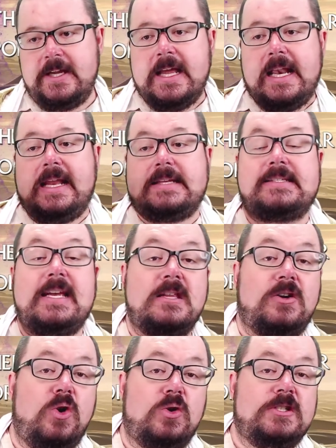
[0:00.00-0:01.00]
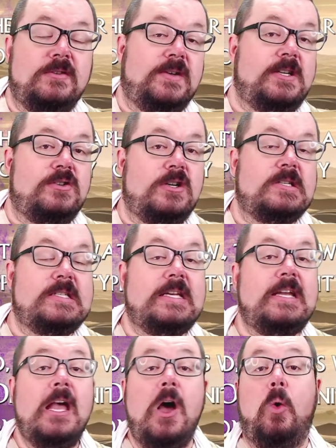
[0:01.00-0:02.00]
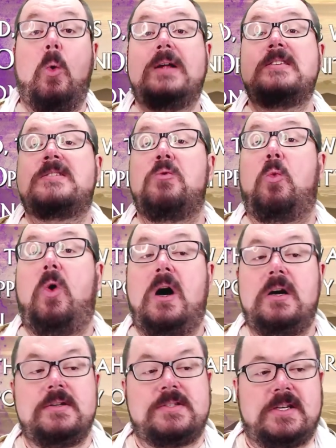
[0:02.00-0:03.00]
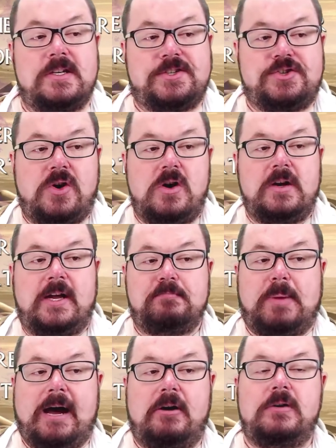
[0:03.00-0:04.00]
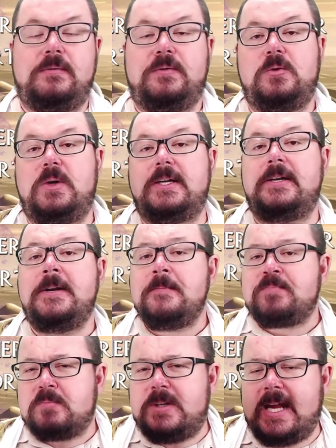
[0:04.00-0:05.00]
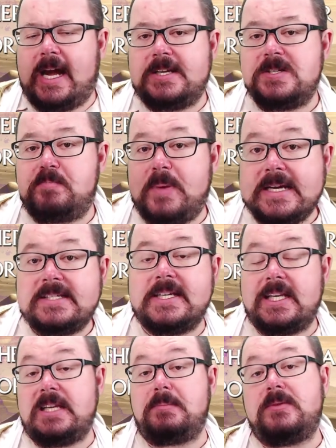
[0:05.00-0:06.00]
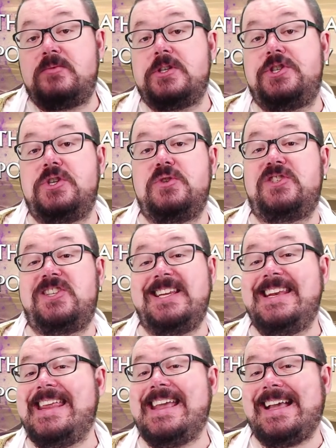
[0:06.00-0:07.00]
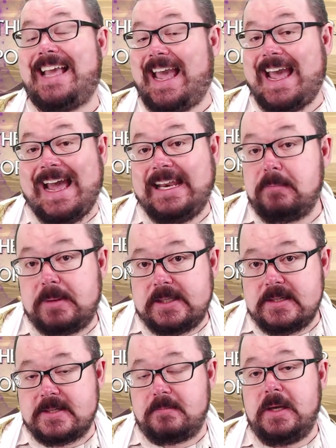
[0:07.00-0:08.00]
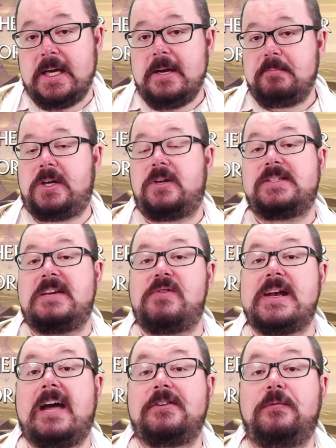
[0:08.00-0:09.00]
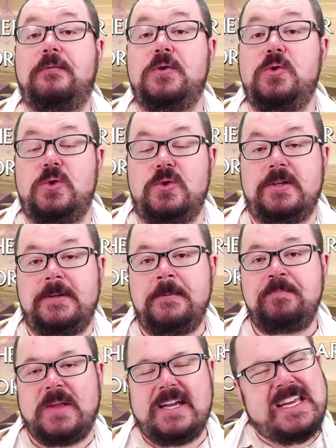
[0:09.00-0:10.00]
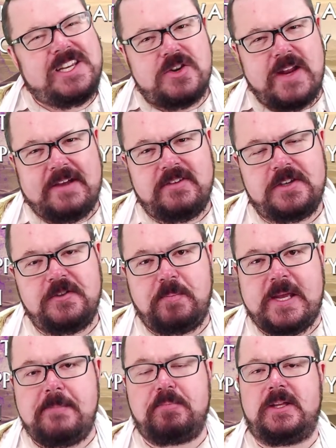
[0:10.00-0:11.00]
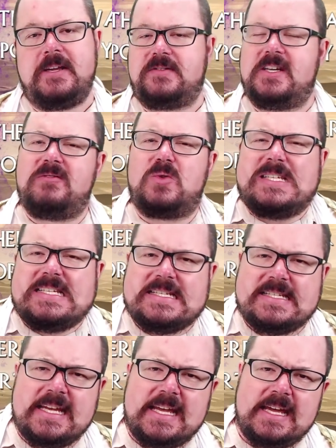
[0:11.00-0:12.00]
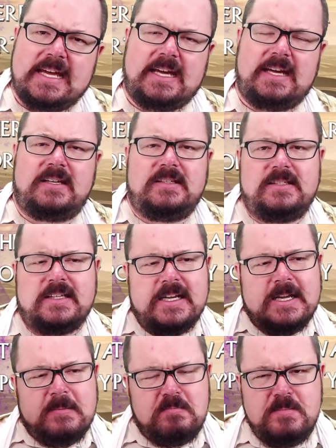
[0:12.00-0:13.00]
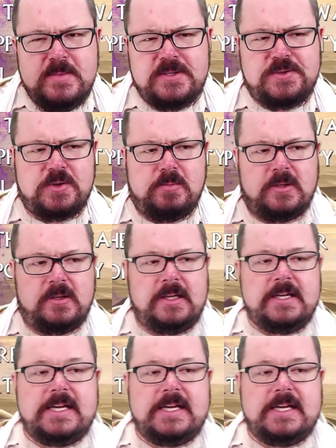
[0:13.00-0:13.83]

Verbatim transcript: Let's say the court of Venerossi once was a strong and powerful one, but has basically been reduced to near cannibalism because they've run out of food and they don't have a lot of people left and everyone's sick and miserable.